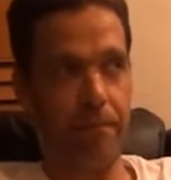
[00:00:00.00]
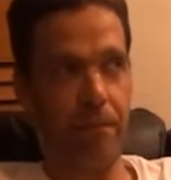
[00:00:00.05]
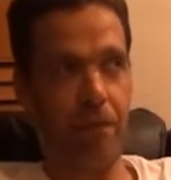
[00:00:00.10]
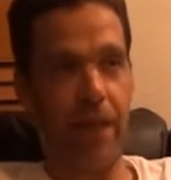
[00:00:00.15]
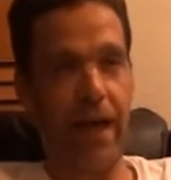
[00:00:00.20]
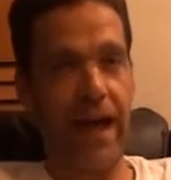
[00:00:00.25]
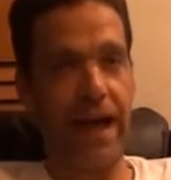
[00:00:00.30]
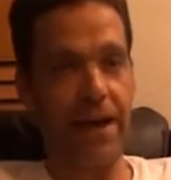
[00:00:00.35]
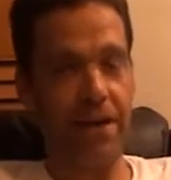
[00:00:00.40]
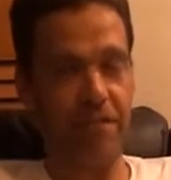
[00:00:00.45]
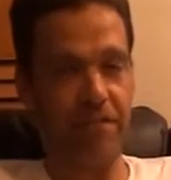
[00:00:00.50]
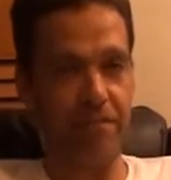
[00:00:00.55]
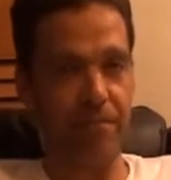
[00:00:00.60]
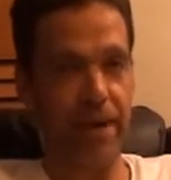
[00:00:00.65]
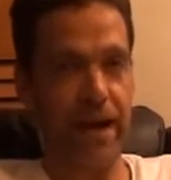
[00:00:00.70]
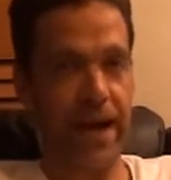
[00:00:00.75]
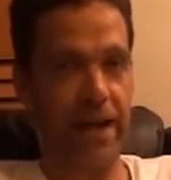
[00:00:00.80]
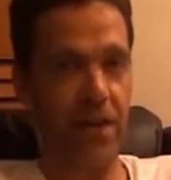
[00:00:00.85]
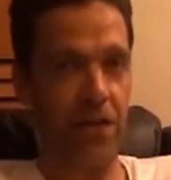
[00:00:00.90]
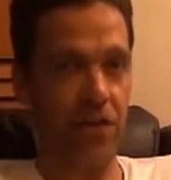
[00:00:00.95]
lack of
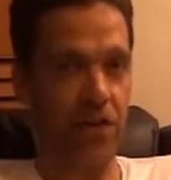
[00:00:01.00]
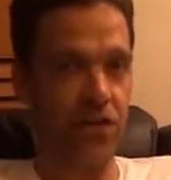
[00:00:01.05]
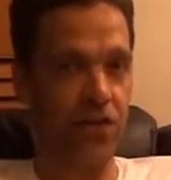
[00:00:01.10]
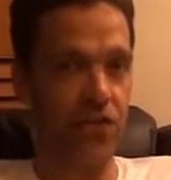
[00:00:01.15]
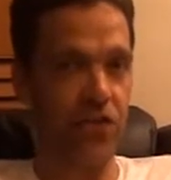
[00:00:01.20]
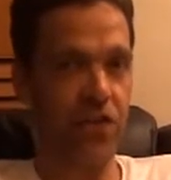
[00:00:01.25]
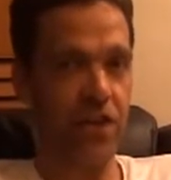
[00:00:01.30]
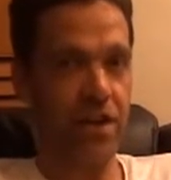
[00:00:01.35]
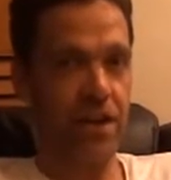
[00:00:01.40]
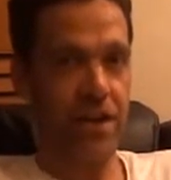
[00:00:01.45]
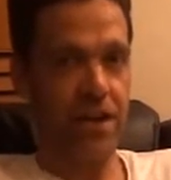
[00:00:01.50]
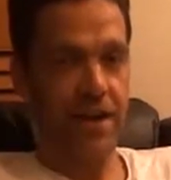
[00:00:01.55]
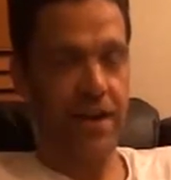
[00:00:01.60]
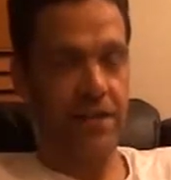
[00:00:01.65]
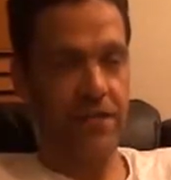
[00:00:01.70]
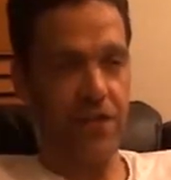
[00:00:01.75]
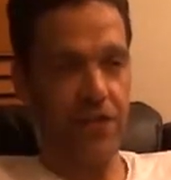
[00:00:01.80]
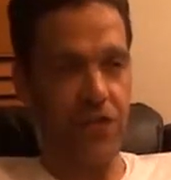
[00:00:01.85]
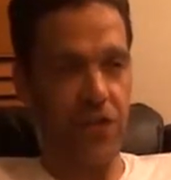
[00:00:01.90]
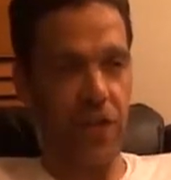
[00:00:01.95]
balance,
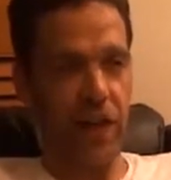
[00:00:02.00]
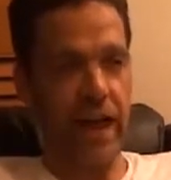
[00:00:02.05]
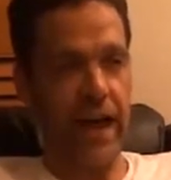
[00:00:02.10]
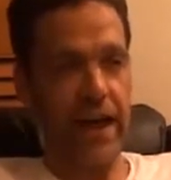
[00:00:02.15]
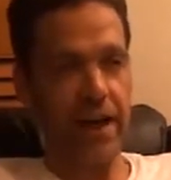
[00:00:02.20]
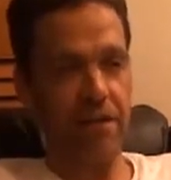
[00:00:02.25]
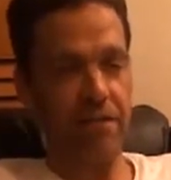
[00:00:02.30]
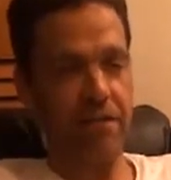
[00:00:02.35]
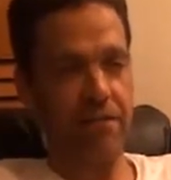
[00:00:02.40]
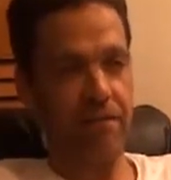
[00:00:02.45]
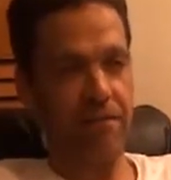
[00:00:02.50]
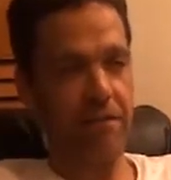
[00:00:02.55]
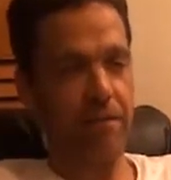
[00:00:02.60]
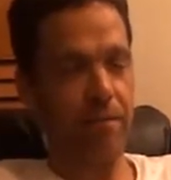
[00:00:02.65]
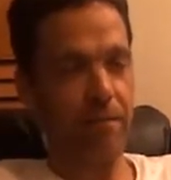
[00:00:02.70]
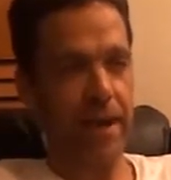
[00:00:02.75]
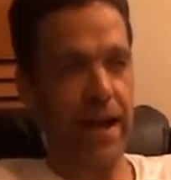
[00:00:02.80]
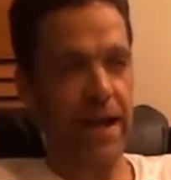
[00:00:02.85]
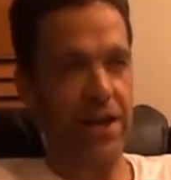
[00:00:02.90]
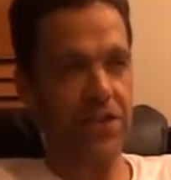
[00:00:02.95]
this lack of
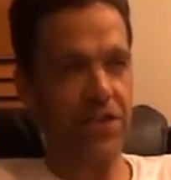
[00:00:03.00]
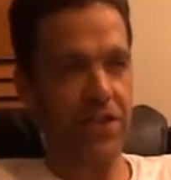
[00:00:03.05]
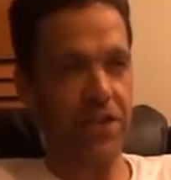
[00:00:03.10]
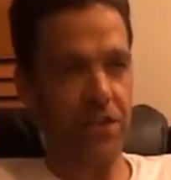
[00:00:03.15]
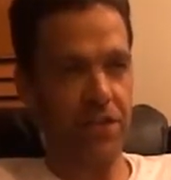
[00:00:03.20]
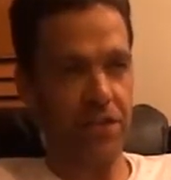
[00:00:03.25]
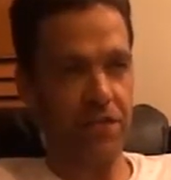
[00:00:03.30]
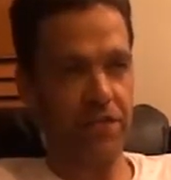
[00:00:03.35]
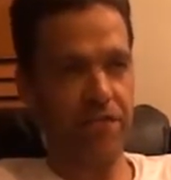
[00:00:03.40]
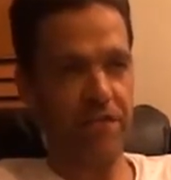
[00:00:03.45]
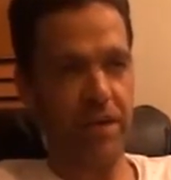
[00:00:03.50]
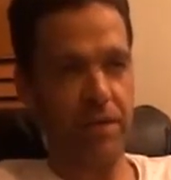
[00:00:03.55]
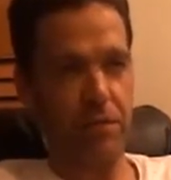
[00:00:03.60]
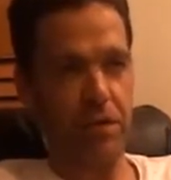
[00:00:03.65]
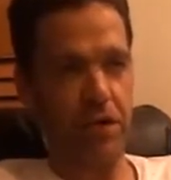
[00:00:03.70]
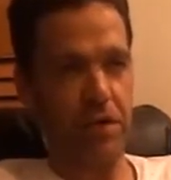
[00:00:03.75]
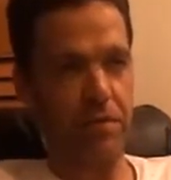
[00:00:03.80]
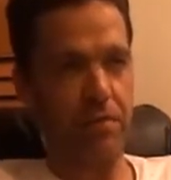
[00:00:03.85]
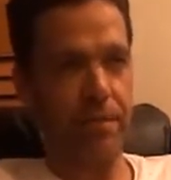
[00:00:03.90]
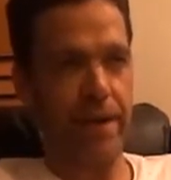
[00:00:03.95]

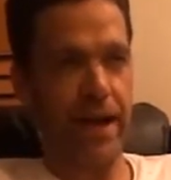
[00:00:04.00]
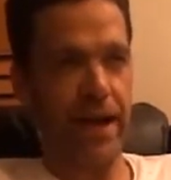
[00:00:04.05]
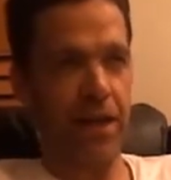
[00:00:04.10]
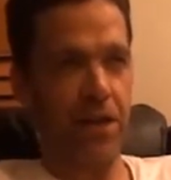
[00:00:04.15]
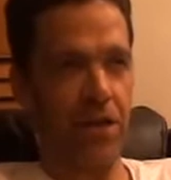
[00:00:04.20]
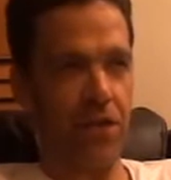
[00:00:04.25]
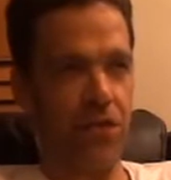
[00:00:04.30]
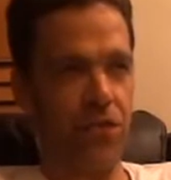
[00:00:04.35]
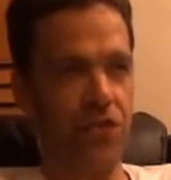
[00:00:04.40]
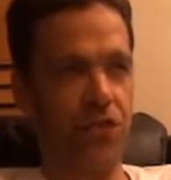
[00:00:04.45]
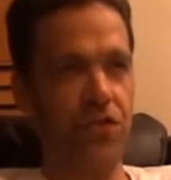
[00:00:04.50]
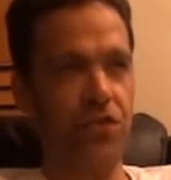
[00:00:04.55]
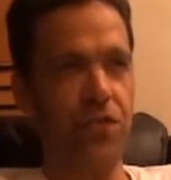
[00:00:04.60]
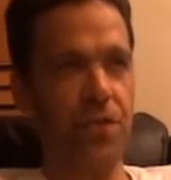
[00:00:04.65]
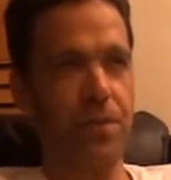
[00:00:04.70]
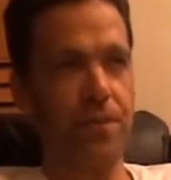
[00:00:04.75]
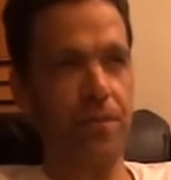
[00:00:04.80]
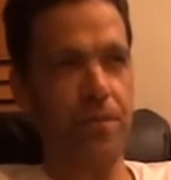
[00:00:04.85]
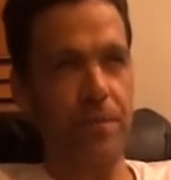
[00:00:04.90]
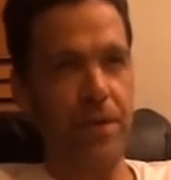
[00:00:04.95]
masculine-feminine balance,
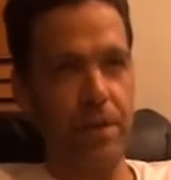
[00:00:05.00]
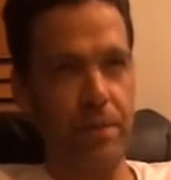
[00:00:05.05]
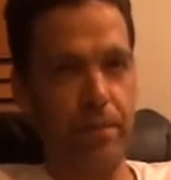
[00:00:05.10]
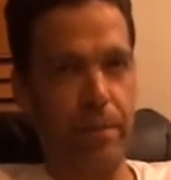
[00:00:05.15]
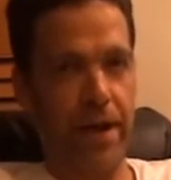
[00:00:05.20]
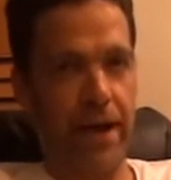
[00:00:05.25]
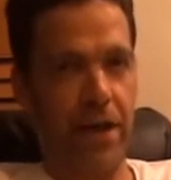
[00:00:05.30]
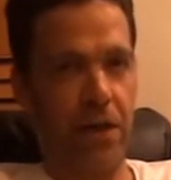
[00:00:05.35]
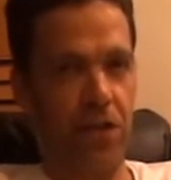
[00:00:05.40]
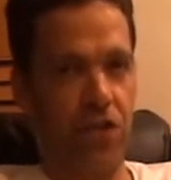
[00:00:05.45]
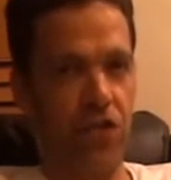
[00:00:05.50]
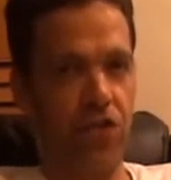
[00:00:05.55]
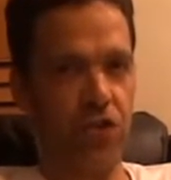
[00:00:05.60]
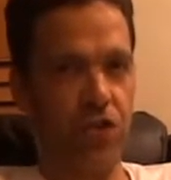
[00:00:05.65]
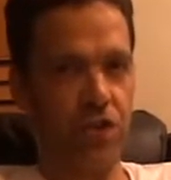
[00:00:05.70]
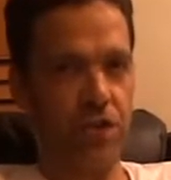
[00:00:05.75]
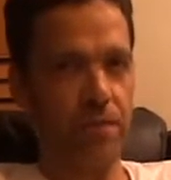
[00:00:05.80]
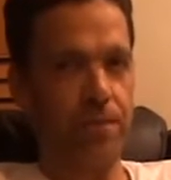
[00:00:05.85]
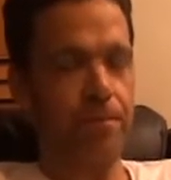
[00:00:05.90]
imbalance.